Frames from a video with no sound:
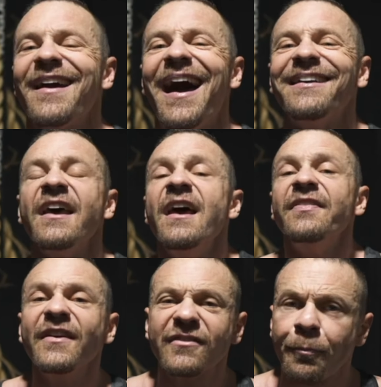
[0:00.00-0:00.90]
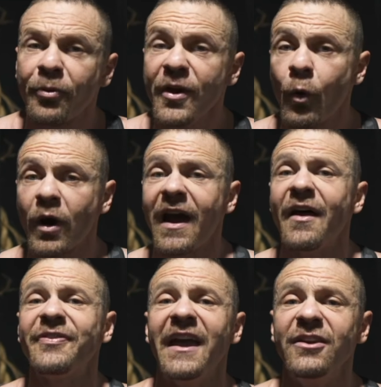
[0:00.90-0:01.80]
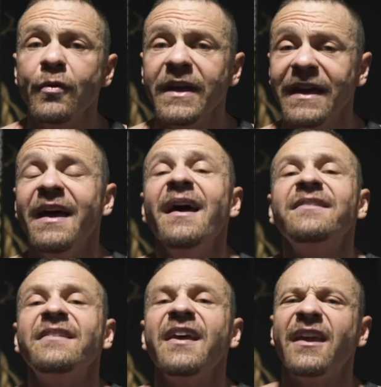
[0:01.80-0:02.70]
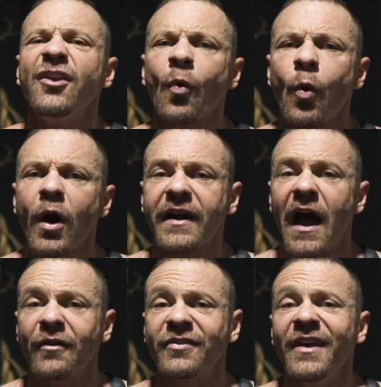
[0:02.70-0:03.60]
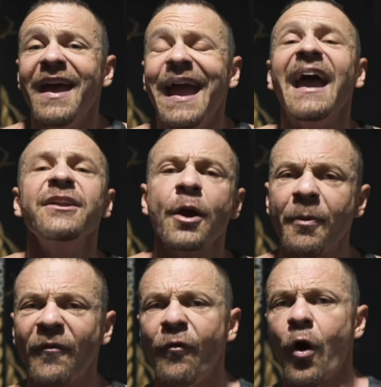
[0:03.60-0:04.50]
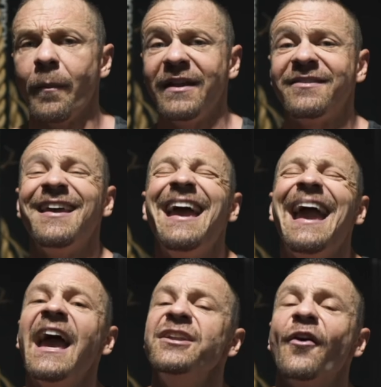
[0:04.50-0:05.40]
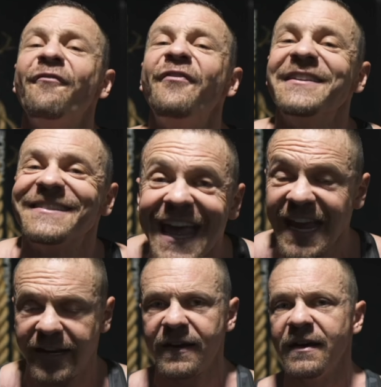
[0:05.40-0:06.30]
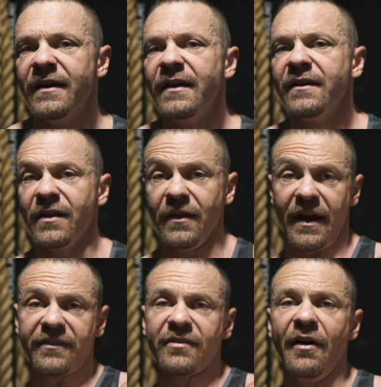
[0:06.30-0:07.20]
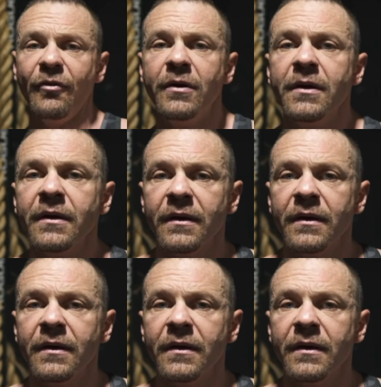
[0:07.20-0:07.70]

Guys, this is the pre-workout that you need to take your workouts and your performance and your physique to the next level.